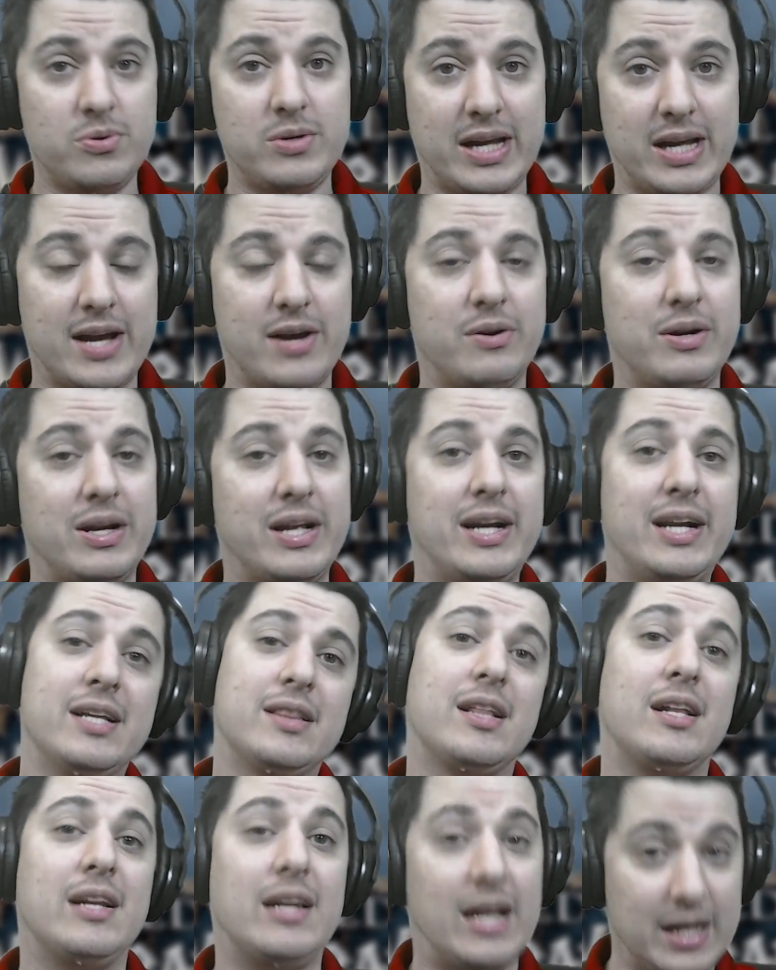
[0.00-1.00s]
down and hit
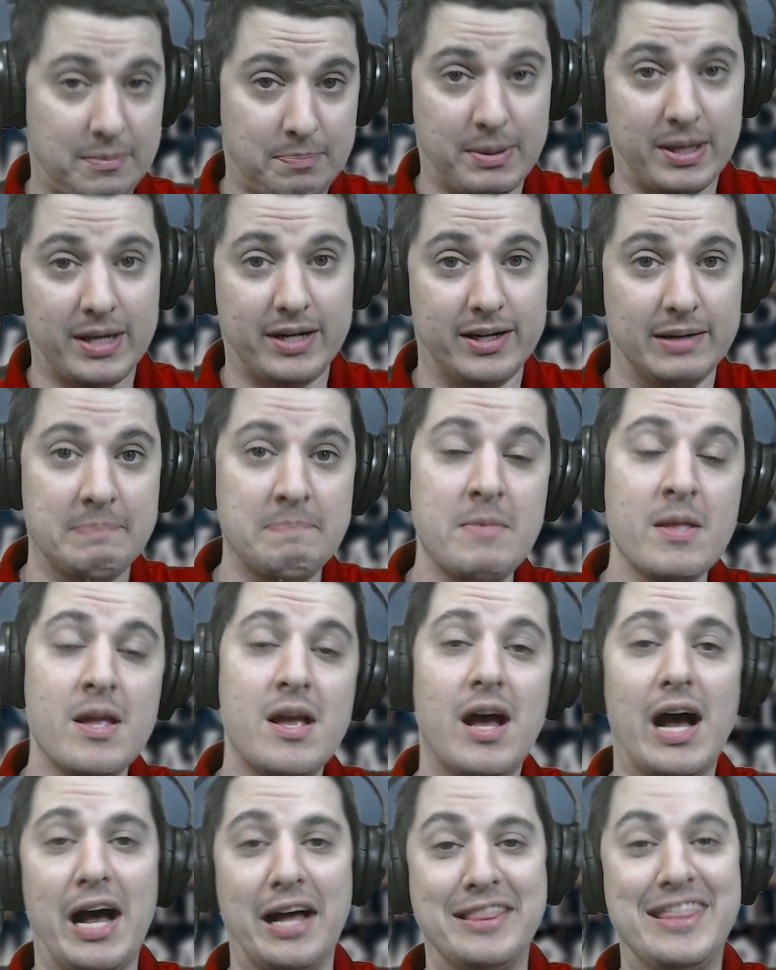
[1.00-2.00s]
the like button
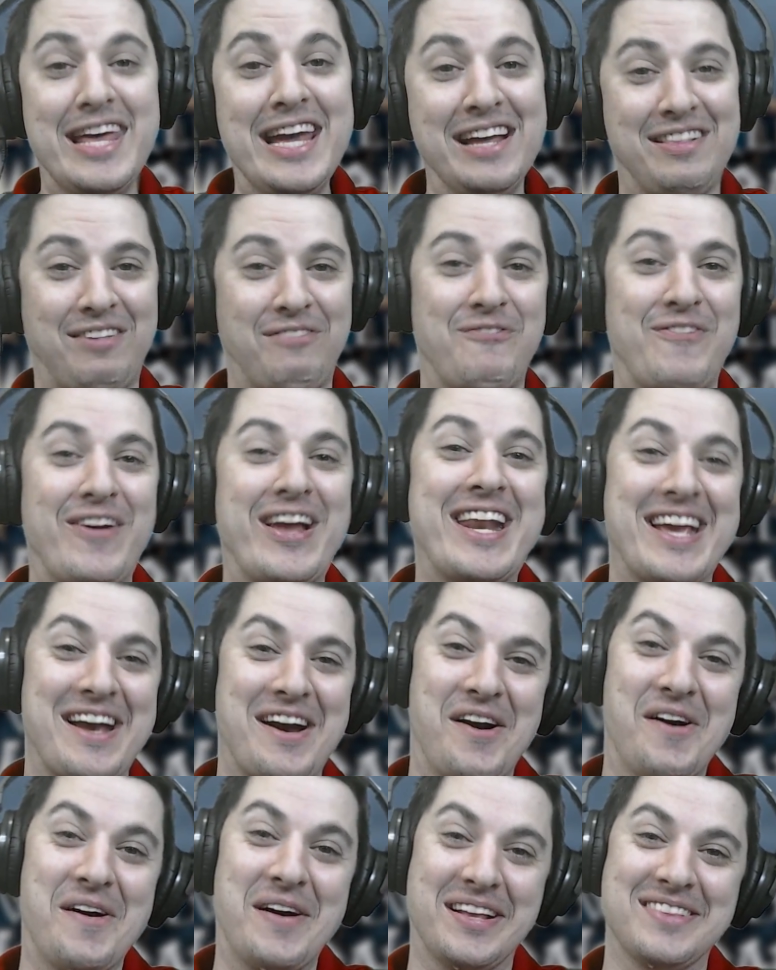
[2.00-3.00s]
on this
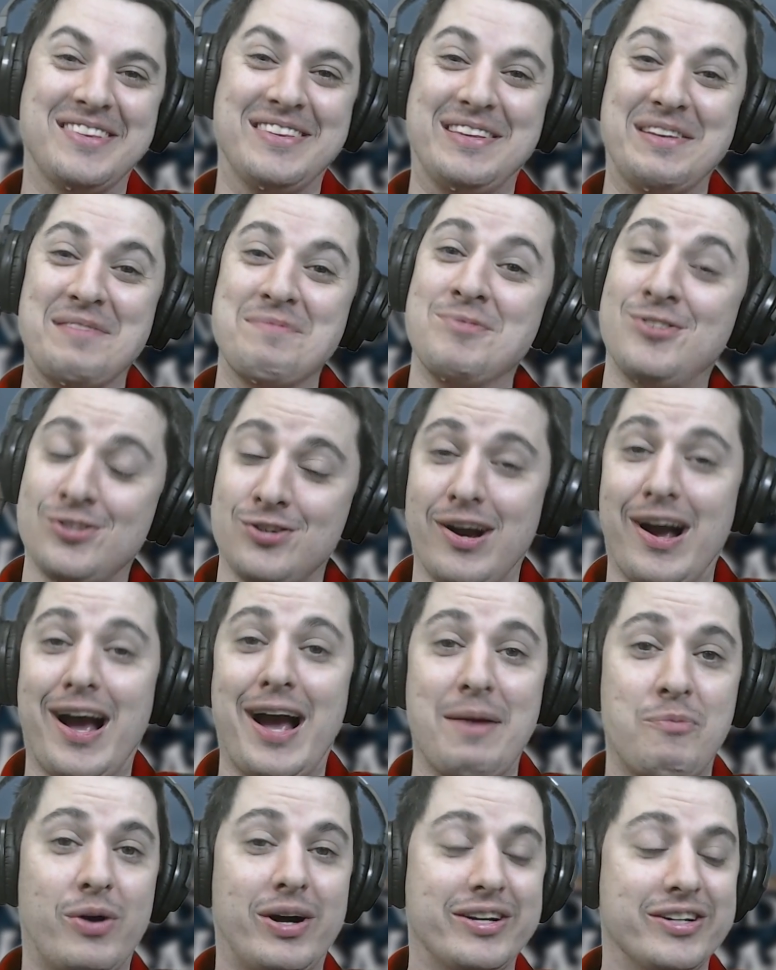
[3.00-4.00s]
video and
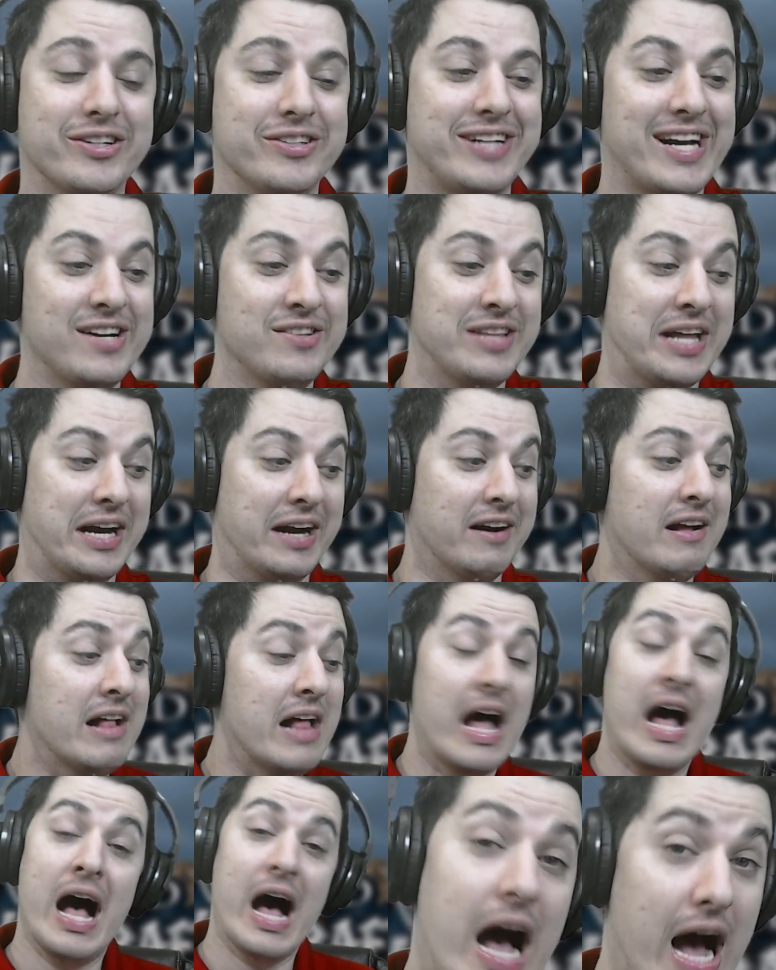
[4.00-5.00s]
subscribe while you're down there,
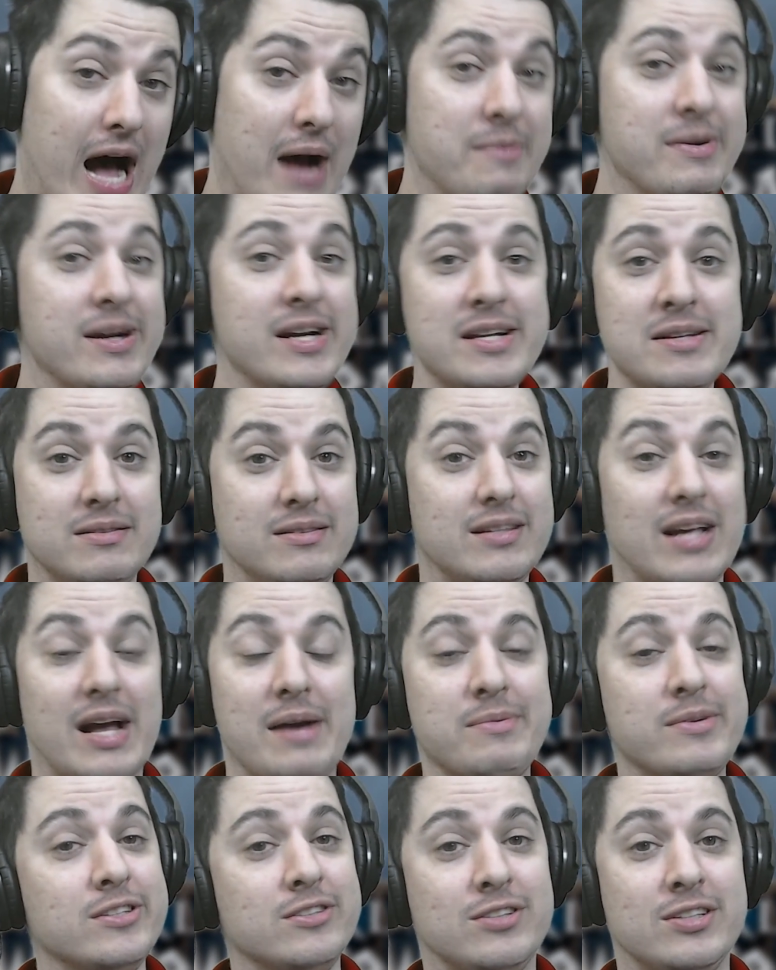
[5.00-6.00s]
I'm
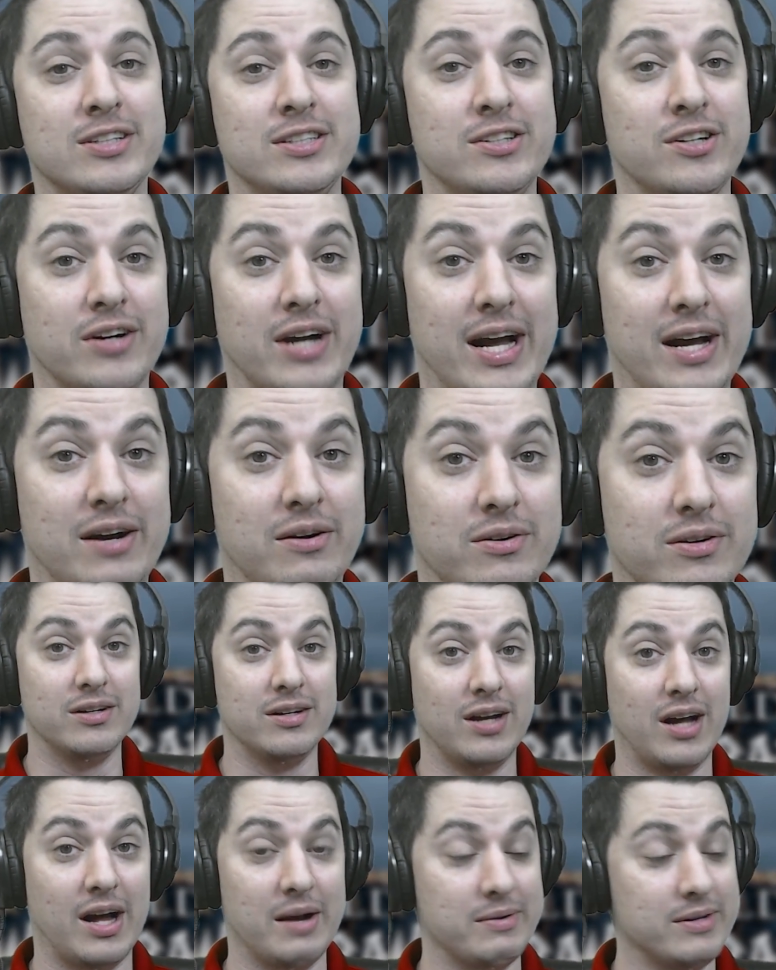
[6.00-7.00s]
gonna send her out.
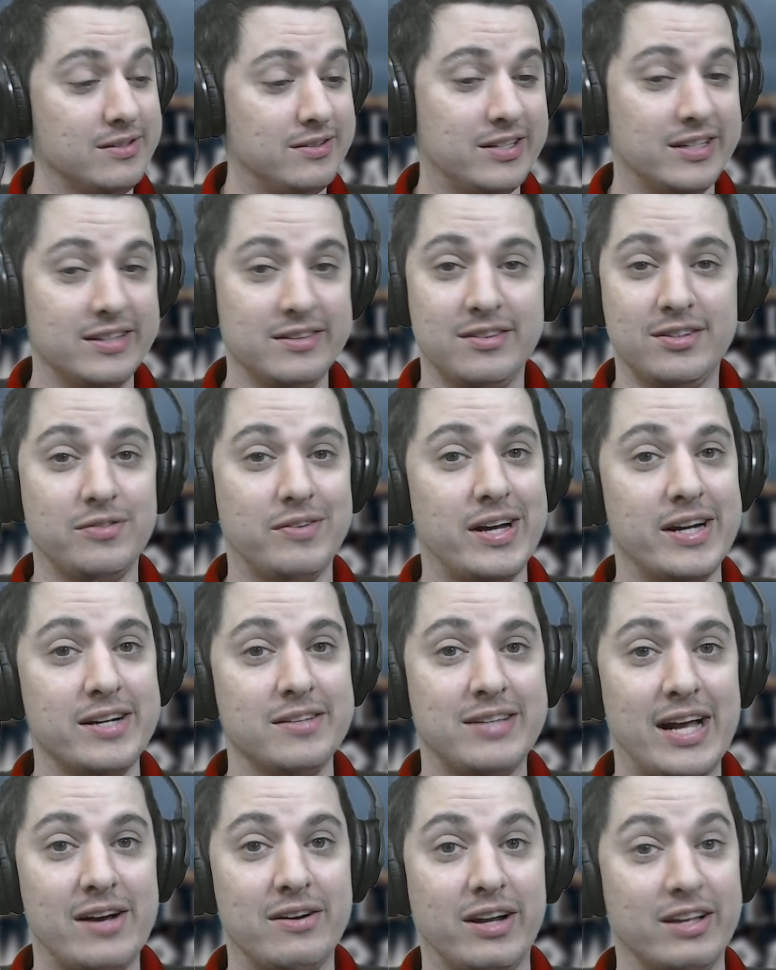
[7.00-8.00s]
I'm gonna send
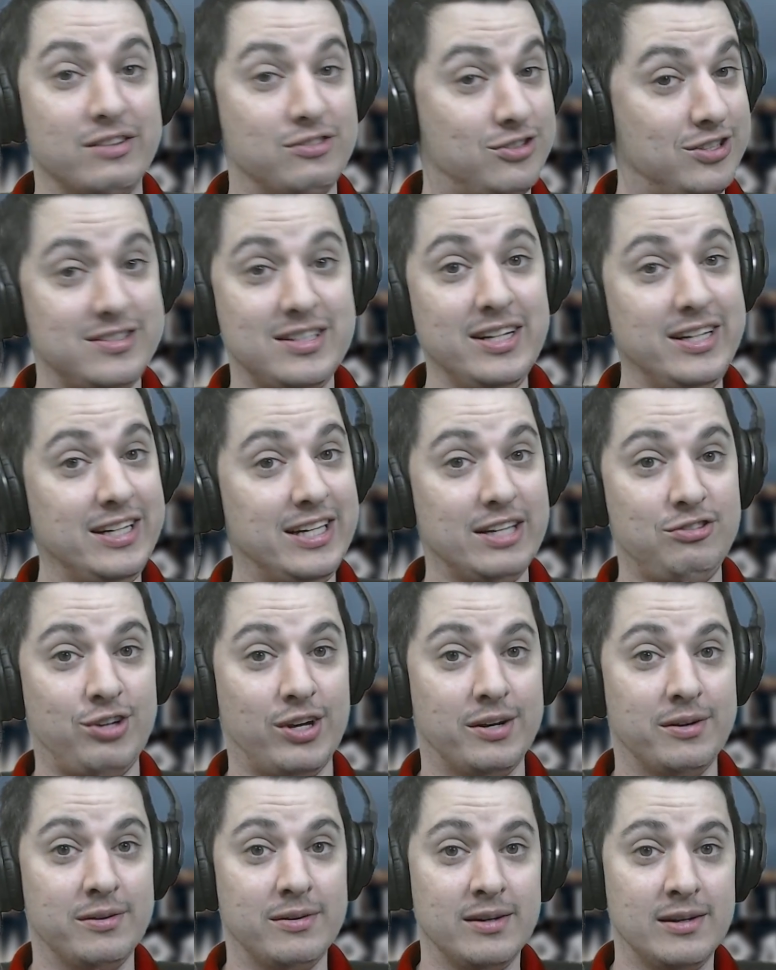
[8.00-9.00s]
Sylvanas out, and she's gonna get you.
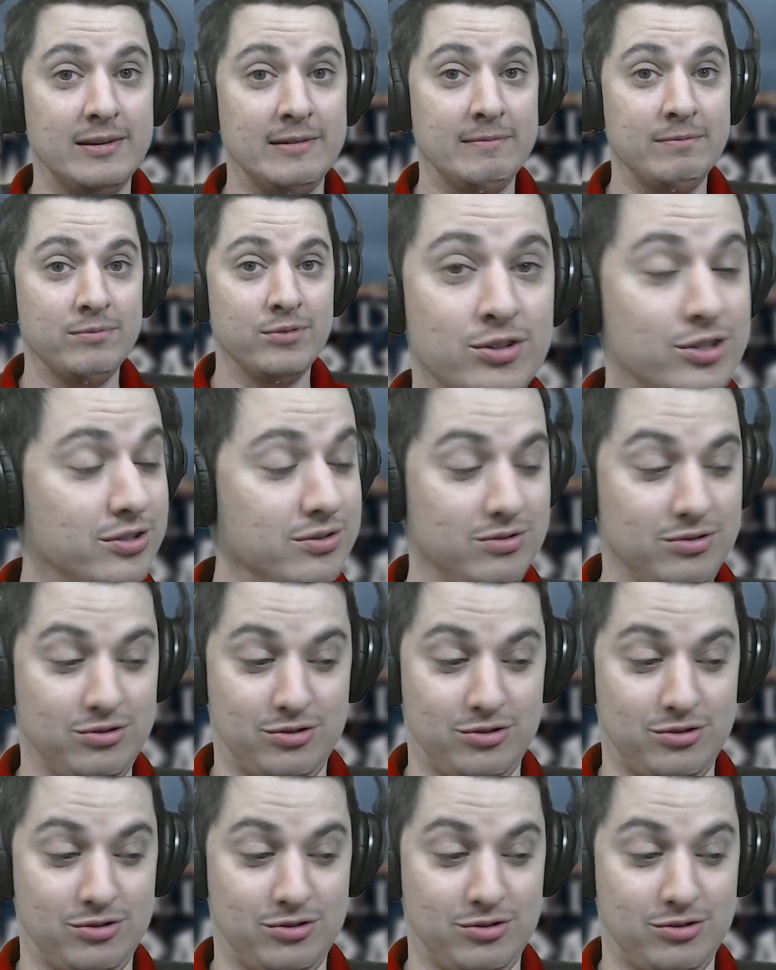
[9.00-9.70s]
Ooh,